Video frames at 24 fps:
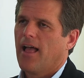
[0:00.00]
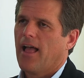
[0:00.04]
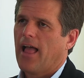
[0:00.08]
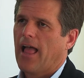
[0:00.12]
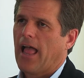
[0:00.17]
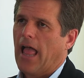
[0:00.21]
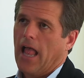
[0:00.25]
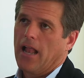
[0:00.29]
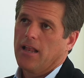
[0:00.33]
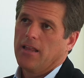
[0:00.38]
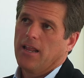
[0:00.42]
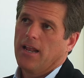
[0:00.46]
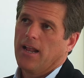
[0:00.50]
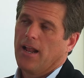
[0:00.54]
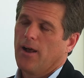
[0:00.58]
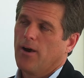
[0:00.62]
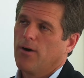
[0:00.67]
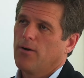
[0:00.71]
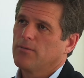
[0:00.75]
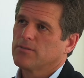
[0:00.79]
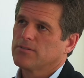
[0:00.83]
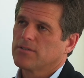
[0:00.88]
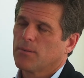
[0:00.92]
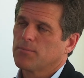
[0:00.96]

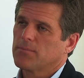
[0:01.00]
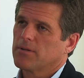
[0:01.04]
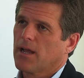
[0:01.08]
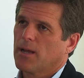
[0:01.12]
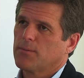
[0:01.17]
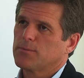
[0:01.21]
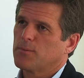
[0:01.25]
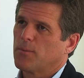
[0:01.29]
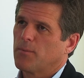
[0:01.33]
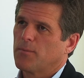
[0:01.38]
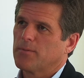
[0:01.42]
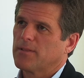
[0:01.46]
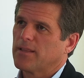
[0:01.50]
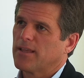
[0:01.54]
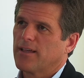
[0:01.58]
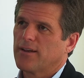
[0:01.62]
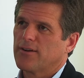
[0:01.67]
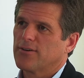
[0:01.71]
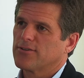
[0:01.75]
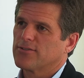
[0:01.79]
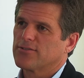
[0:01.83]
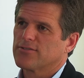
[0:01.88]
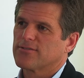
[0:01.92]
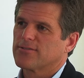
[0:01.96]
And sometimes
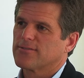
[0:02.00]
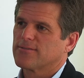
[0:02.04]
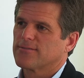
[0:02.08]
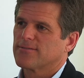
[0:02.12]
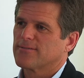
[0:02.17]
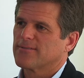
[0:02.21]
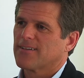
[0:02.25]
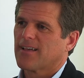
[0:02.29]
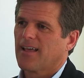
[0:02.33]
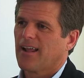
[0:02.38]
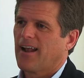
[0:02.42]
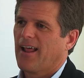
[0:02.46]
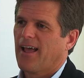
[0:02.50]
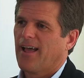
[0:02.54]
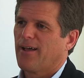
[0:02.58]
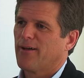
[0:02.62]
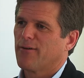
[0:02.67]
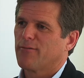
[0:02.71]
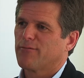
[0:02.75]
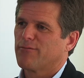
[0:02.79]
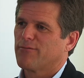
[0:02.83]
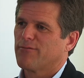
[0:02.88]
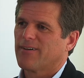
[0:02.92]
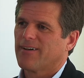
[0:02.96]
leaders can
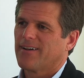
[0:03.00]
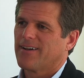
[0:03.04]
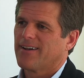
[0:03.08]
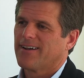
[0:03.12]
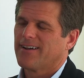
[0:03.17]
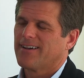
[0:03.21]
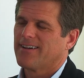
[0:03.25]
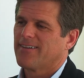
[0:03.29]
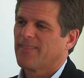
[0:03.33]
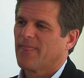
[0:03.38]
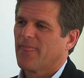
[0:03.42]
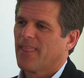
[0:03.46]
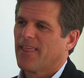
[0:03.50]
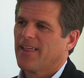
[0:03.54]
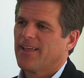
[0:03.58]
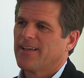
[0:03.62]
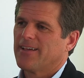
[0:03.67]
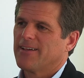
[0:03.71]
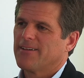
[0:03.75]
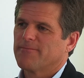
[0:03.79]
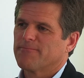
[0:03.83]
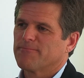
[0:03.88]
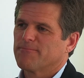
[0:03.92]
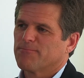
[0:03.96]
have
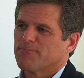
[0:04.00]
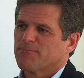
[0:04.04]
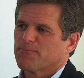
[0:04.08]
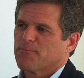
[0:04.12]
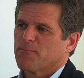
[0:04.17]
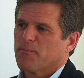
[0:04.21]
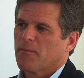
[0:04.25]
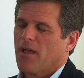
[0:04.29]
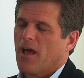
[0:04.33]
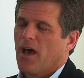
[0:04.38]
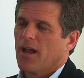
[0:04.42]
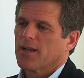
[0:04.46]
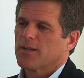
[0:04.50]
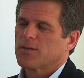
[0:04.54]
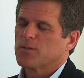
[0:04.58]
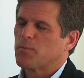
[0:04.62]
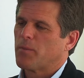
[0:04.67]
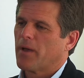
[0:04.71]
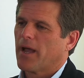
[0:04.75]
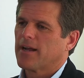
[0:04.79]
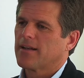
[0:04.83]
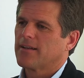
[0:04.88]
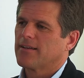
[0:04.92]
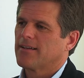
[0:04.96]

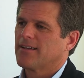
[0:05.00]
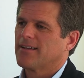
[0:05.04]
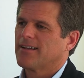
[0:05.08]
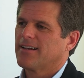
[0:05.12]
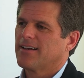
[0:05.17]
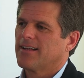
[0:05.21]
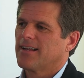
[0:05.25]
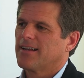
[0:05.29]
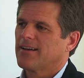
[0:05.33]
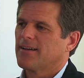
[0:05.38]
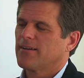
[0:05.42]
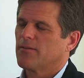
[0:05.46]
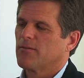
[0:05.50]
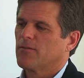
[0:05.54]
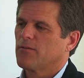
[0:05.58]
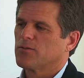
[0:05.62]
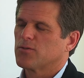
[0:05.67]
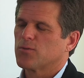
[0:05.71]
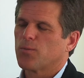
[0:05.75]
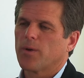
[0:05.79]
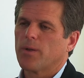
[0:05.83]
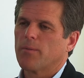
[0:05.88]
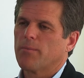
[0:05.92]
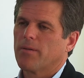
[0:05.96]
unexpected and
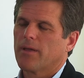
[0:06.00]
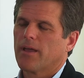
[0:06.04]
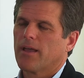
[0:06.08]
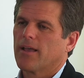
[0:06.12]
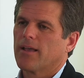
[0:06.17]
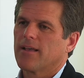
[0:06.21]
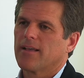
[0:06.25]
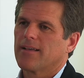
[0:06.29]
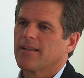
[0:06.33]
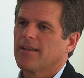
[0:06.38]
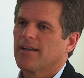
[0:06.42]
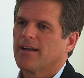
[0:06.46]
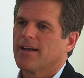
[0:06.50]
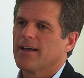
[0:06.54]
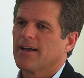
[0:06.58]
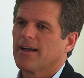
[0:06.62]
sweeping